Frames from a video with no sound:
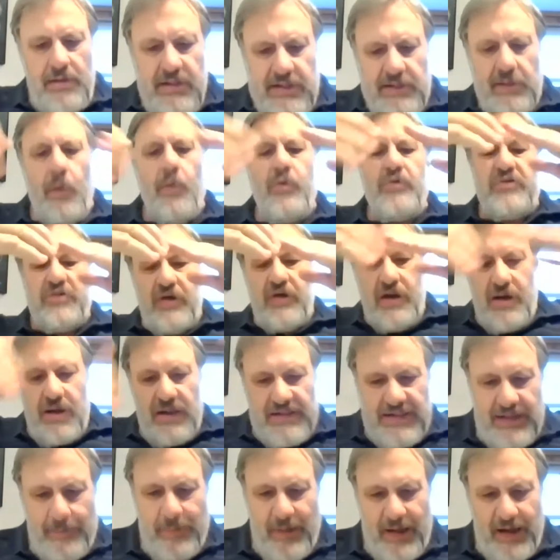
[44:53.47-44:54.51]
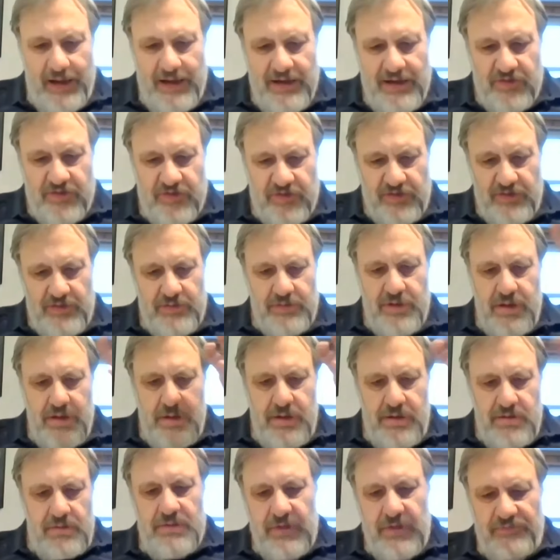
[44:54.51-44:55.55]
social separation.
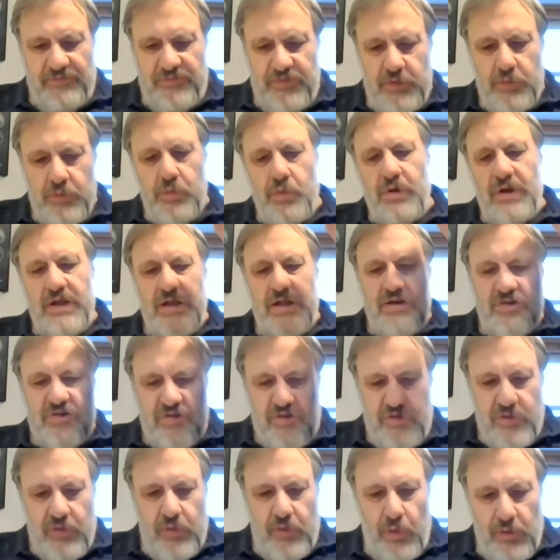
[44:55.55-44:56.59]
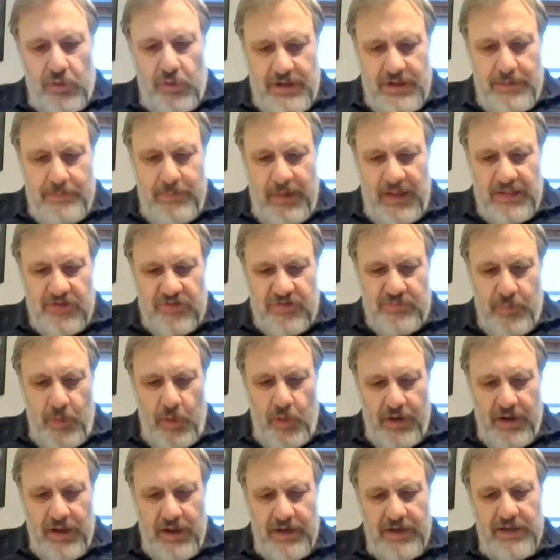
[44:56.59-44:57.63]
The few rich got much
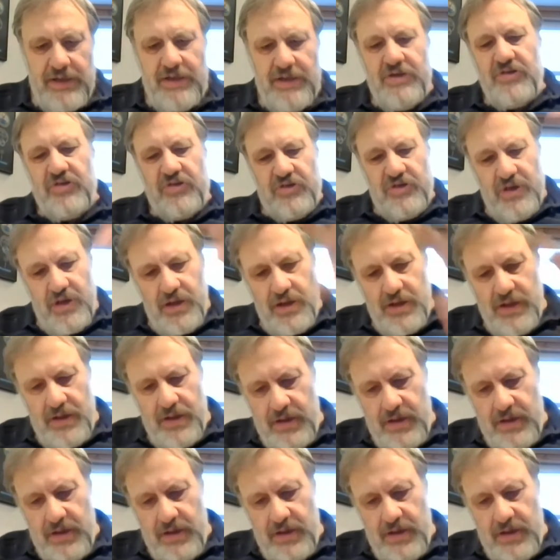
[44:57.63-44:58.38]
more rich,